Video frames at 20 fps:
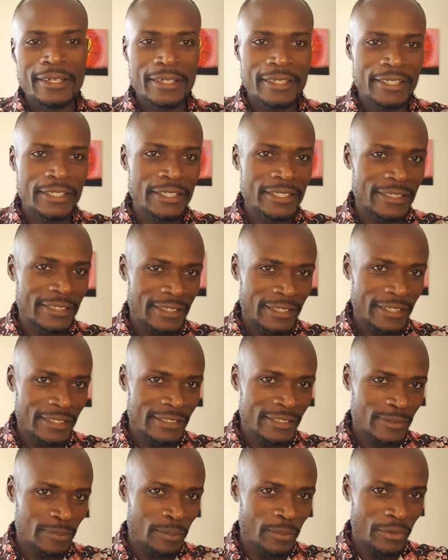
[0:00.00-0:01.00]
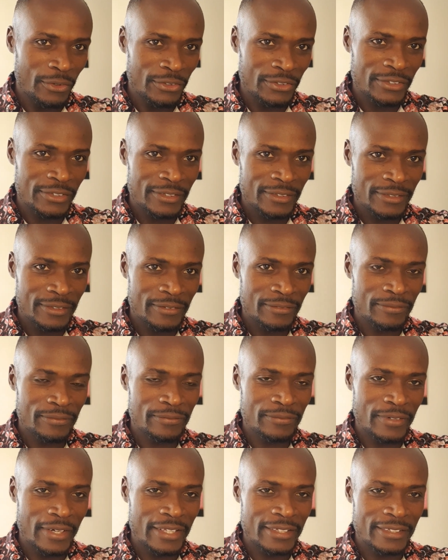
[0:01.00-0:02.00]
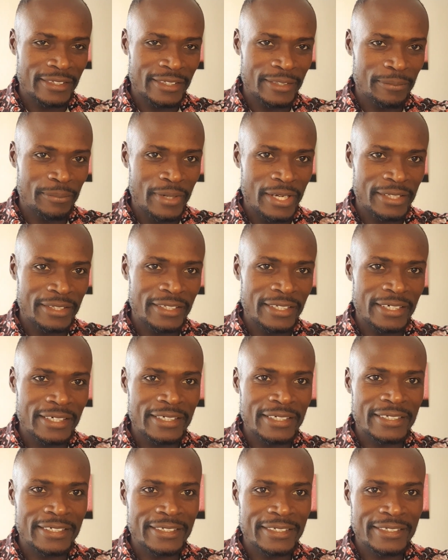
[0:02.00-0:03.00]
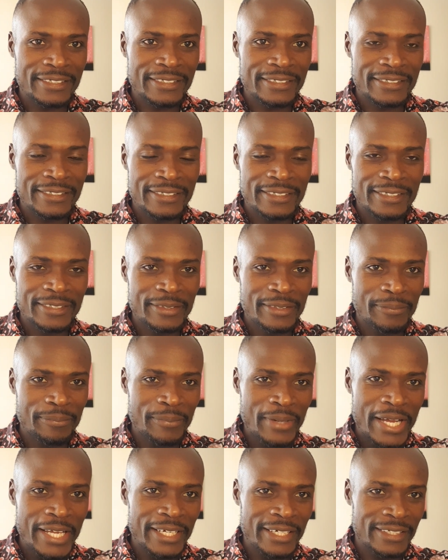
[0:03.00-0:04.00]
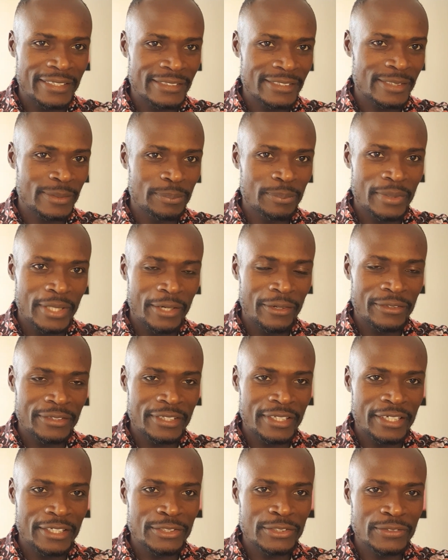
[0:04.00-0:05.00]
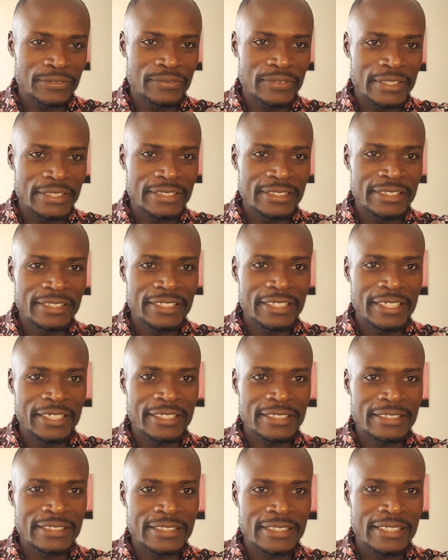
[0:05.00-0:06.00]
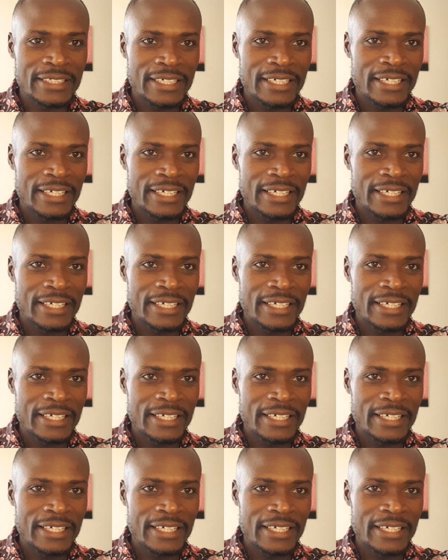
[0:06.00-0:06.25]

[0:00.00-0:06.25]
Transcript: In case both father and mother are minors below the age of 18 years,